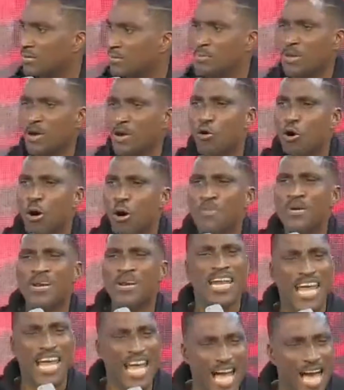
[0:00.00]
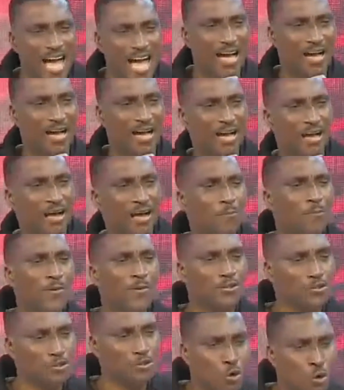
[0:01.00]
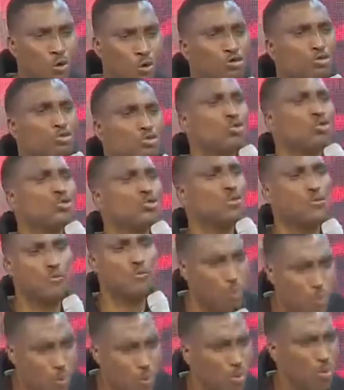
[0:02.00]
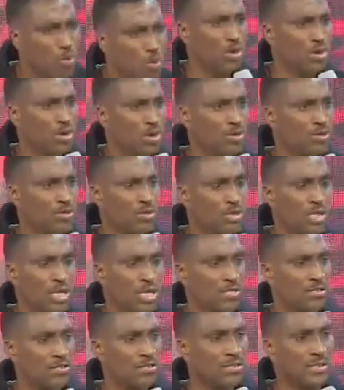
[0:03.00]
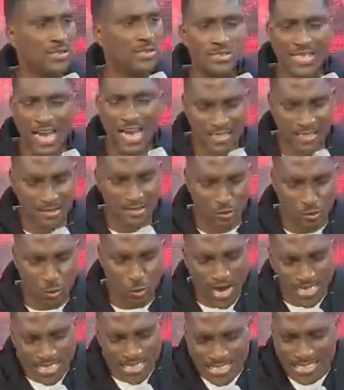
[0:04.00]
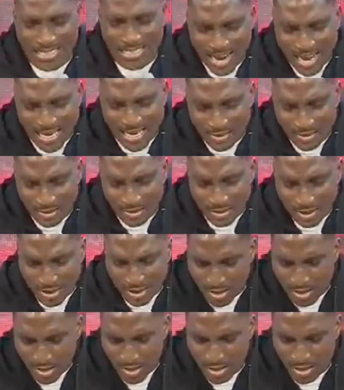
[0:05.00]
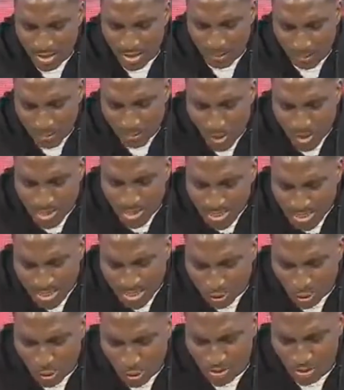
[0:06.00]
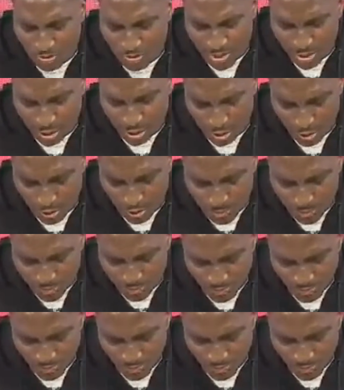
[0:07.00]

Become rare. Be so useful, yes, that you attract money in your direction.